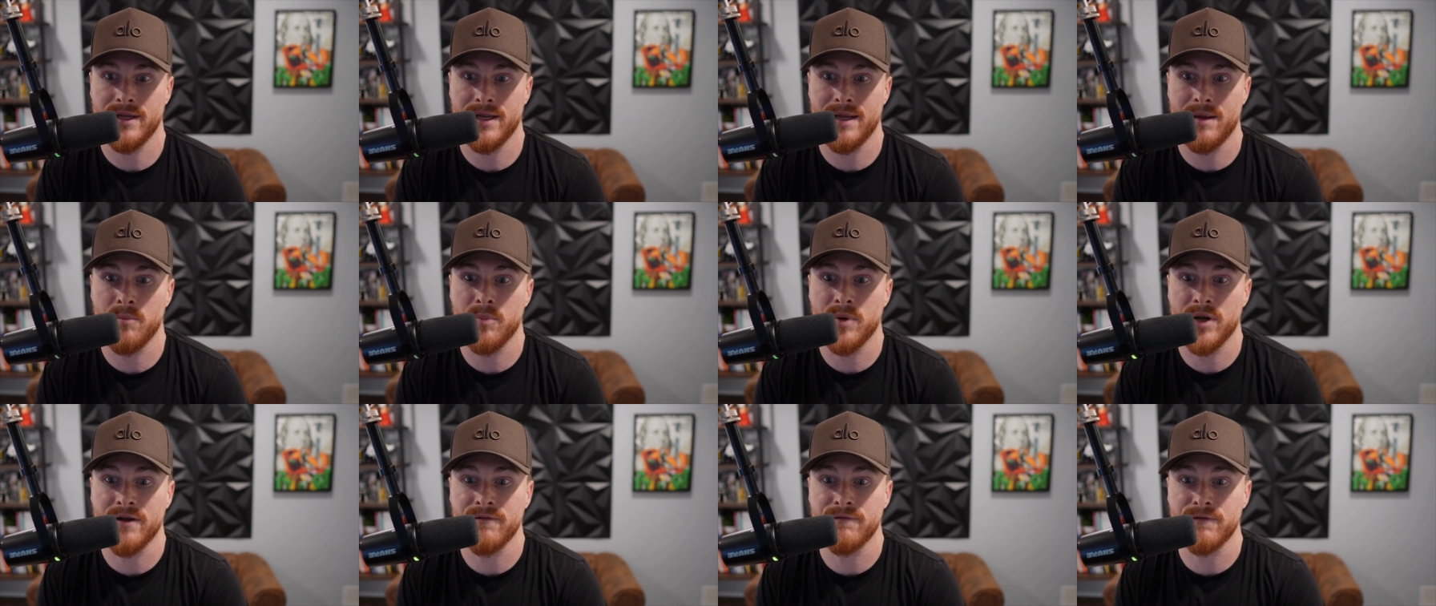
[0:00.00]

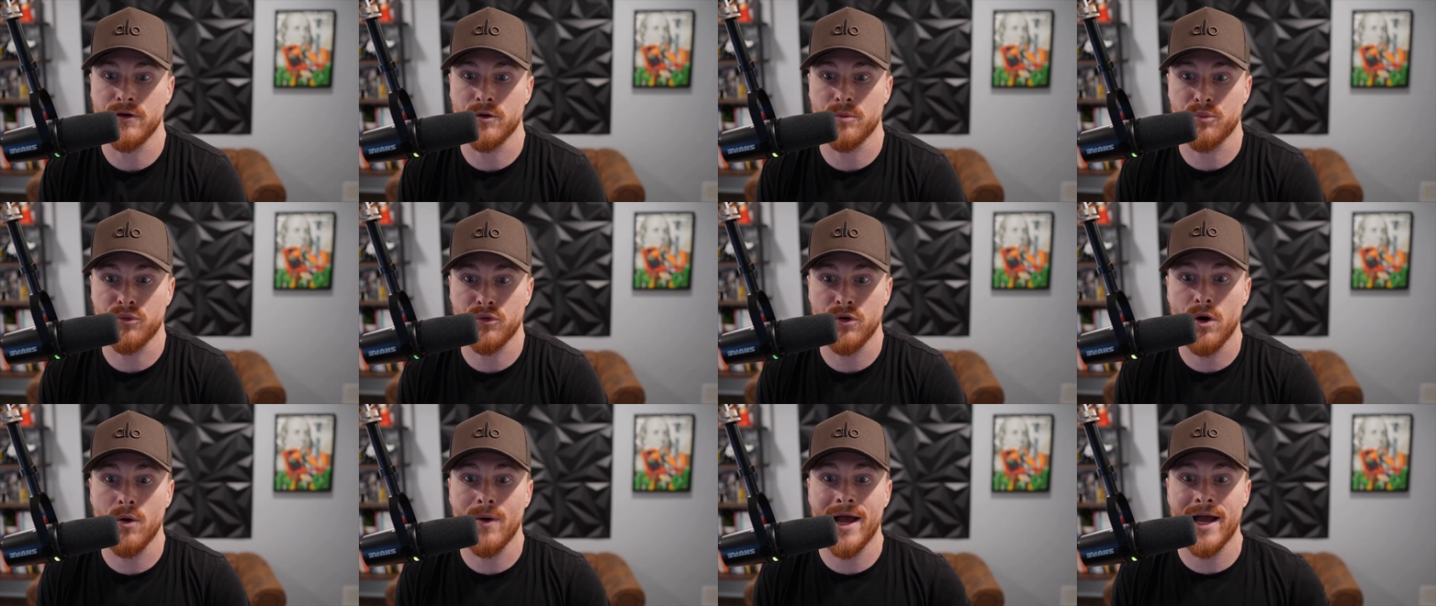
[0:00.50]
But if you're
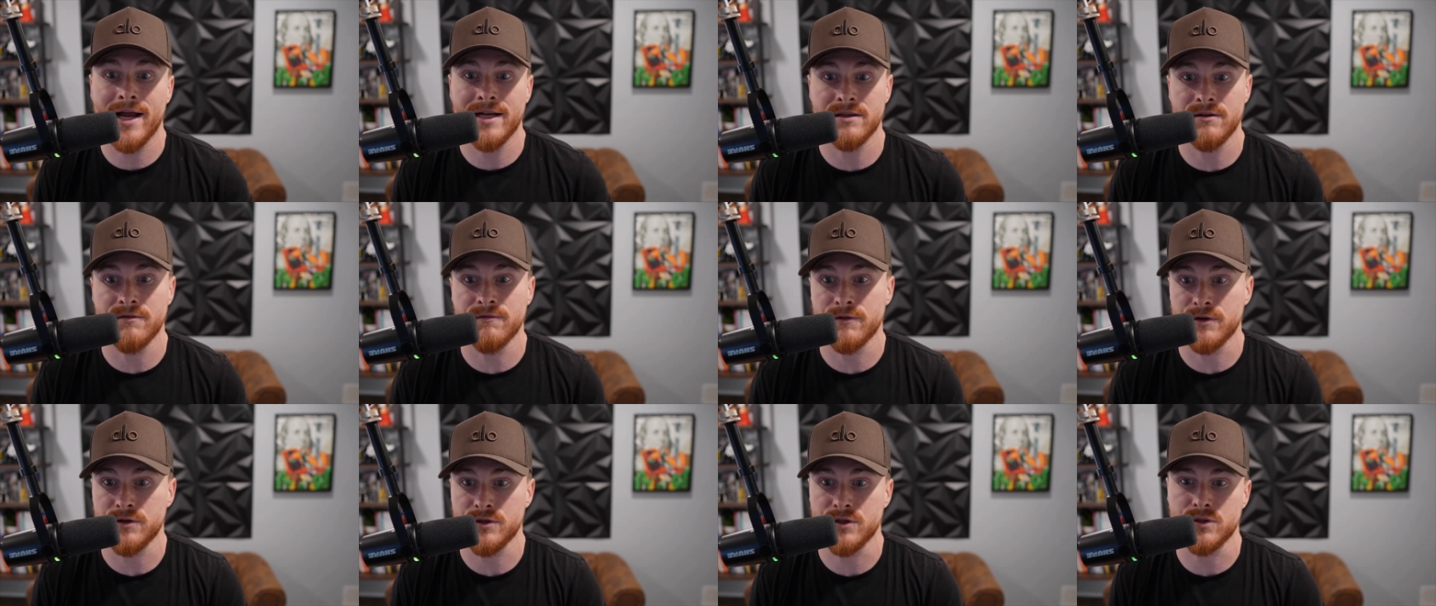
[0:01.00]
proactive
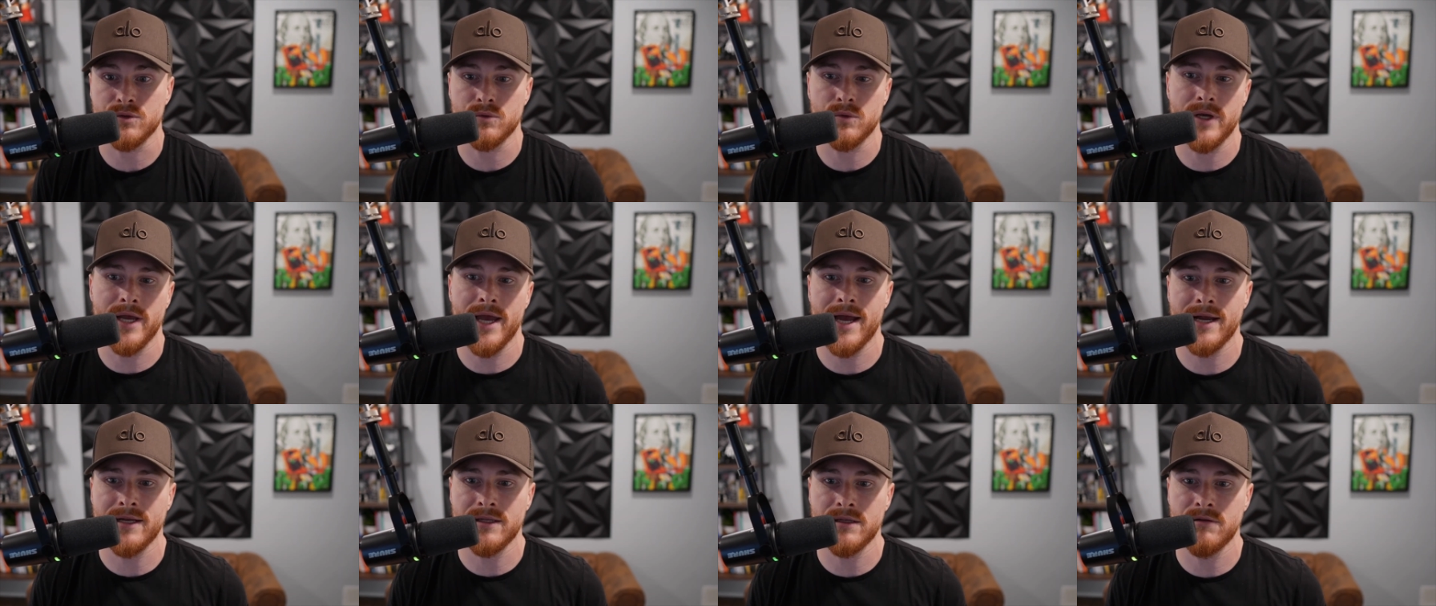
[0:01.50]
versus
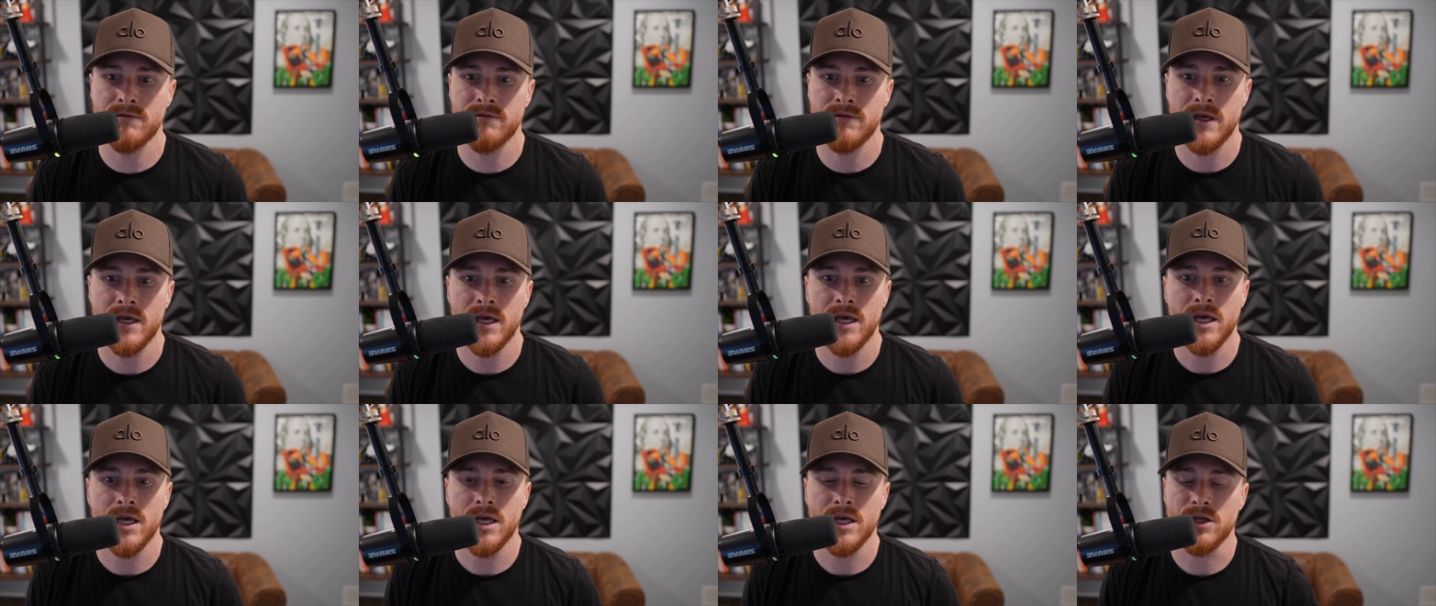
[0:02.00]
reactive,
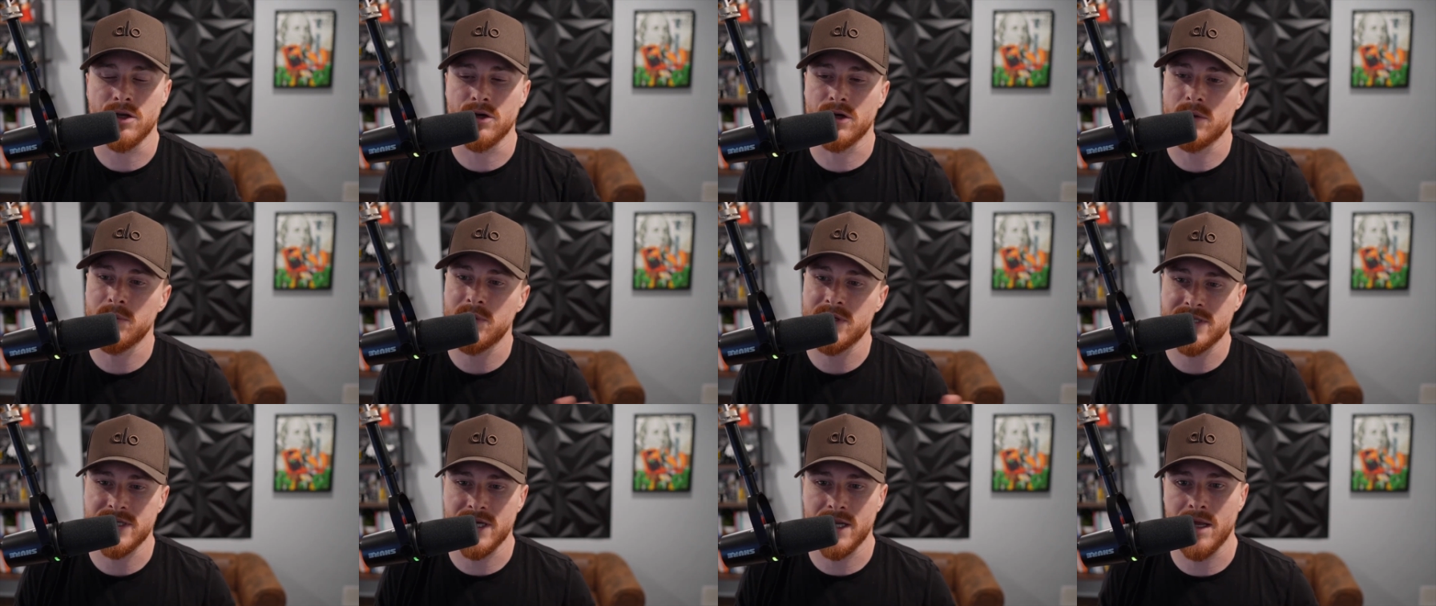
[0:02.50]
you're going to
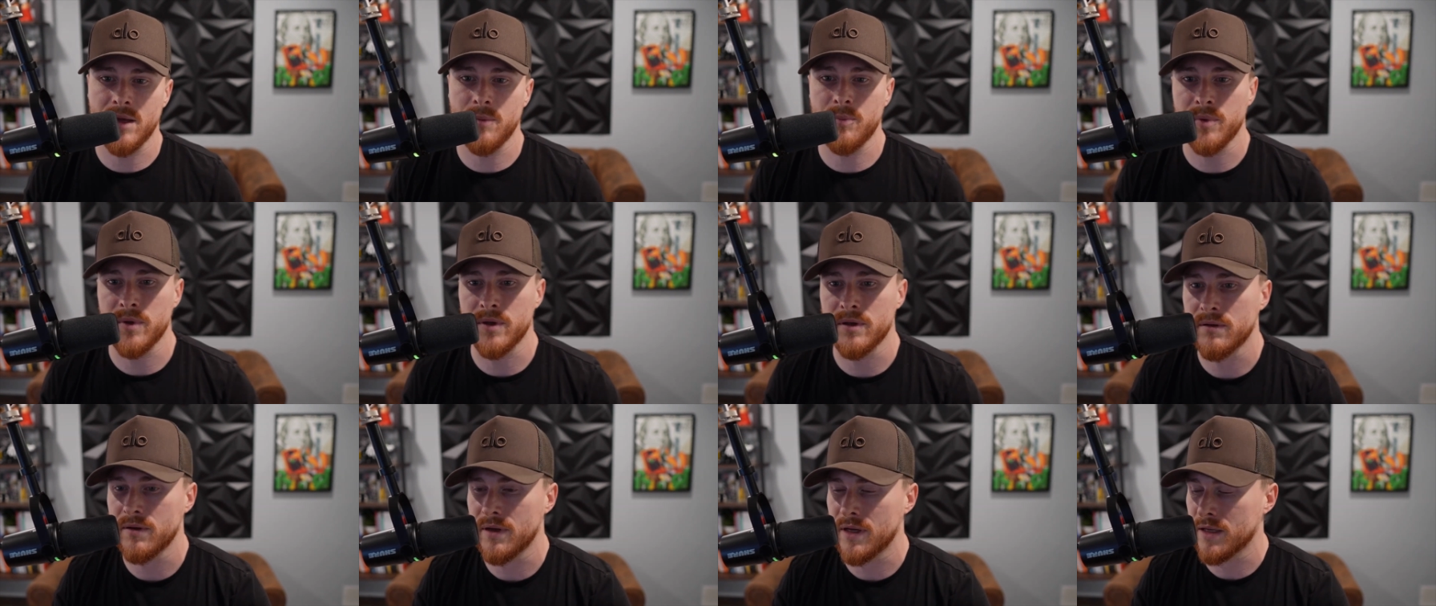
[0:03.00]
be set up, and